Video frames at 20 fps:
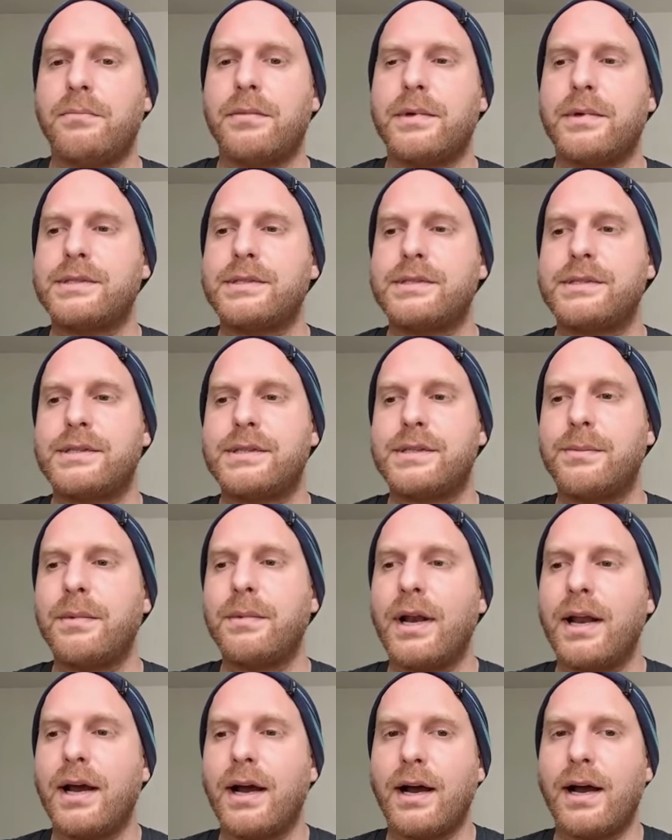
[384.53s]

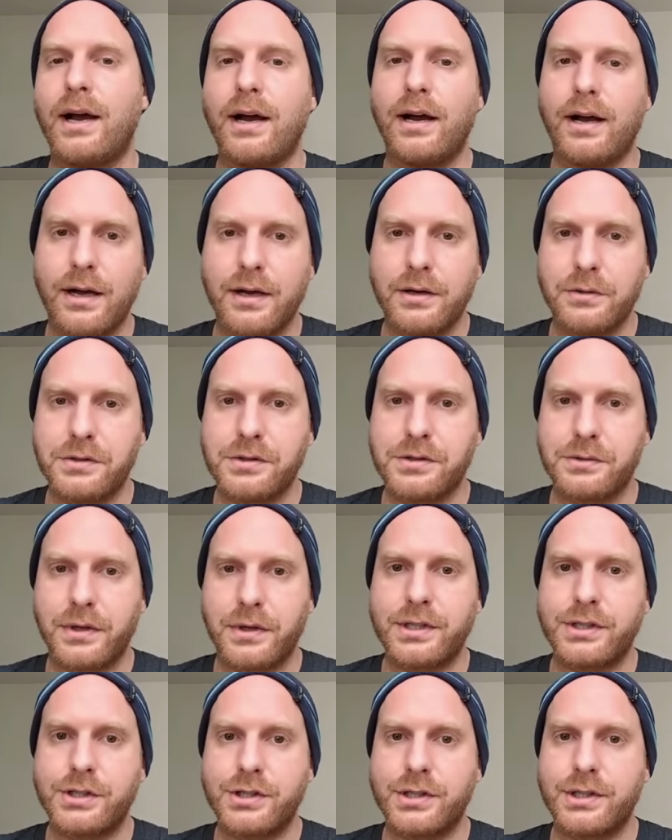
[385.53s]
Similar
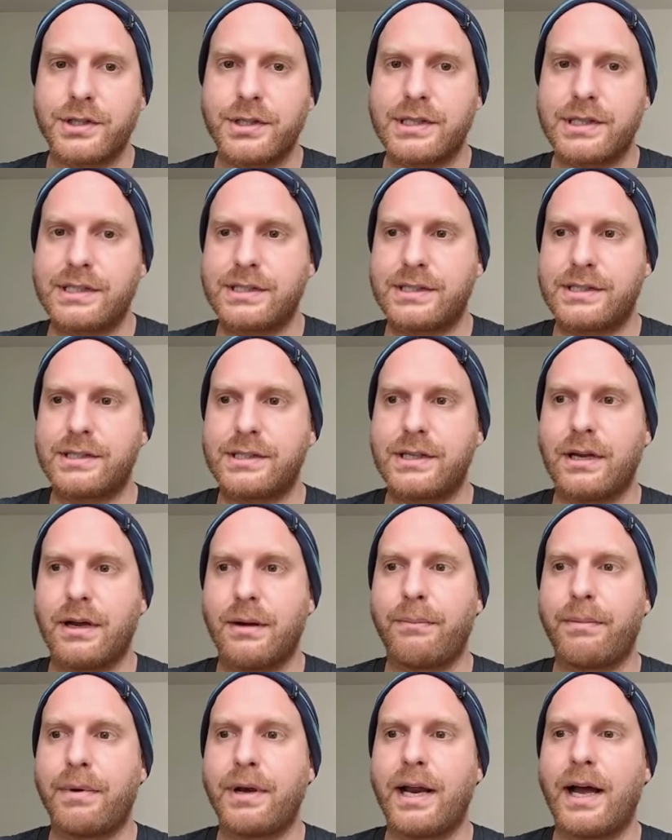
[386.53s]
restrictions
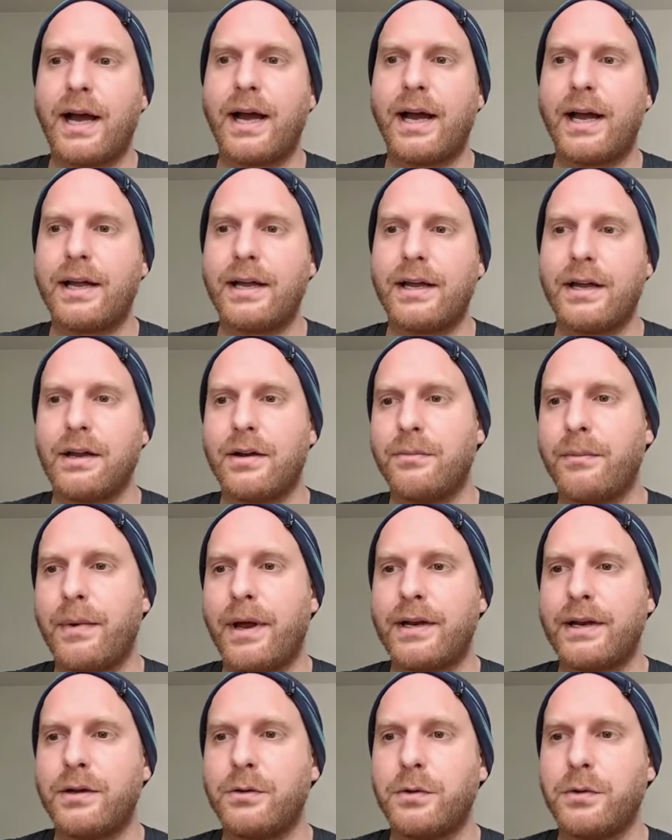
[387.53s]
apply in
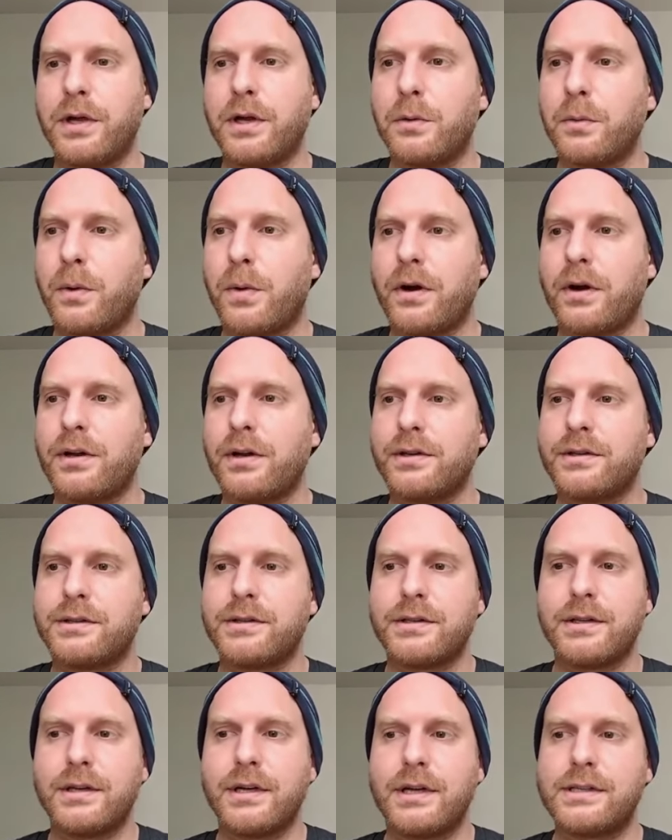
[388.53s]
many
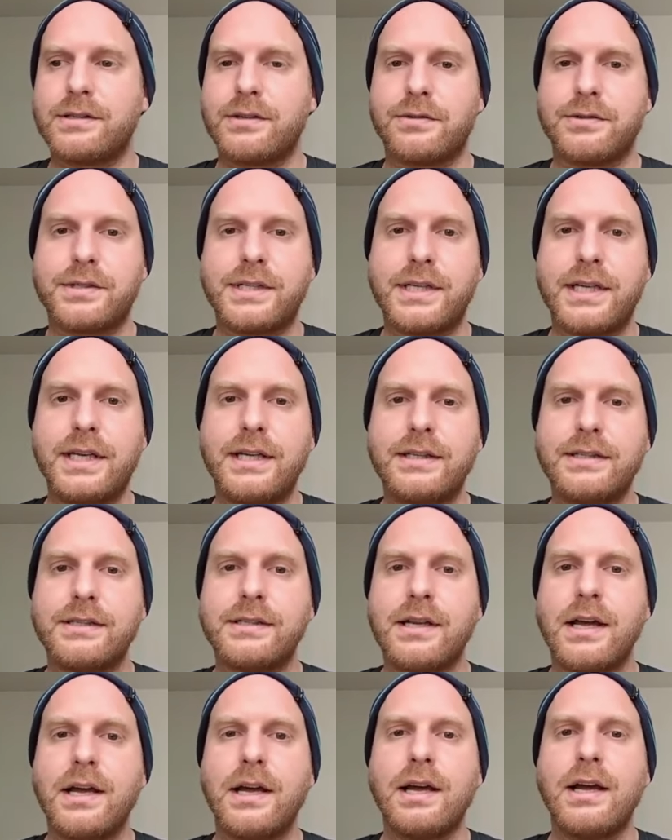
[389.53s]
real-world
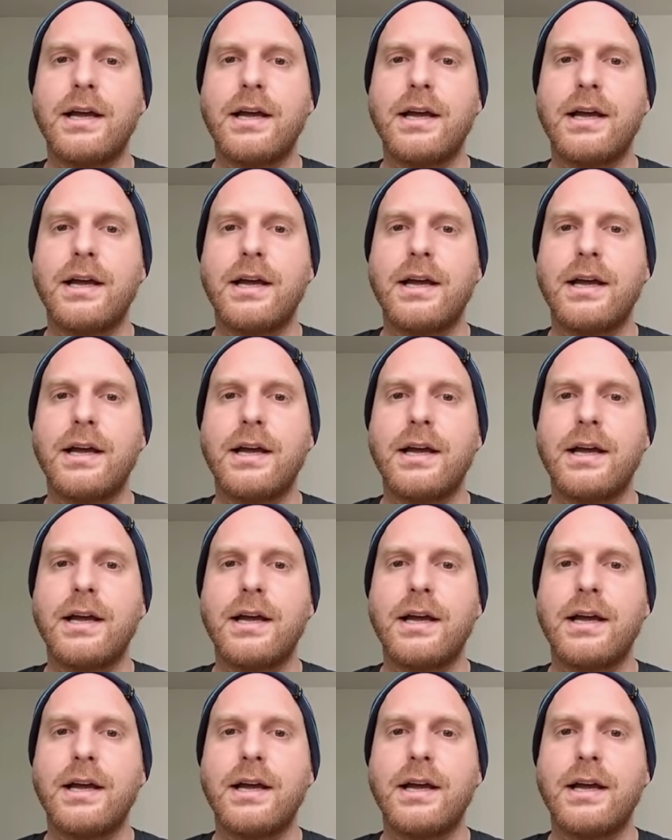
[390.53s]
SoCs.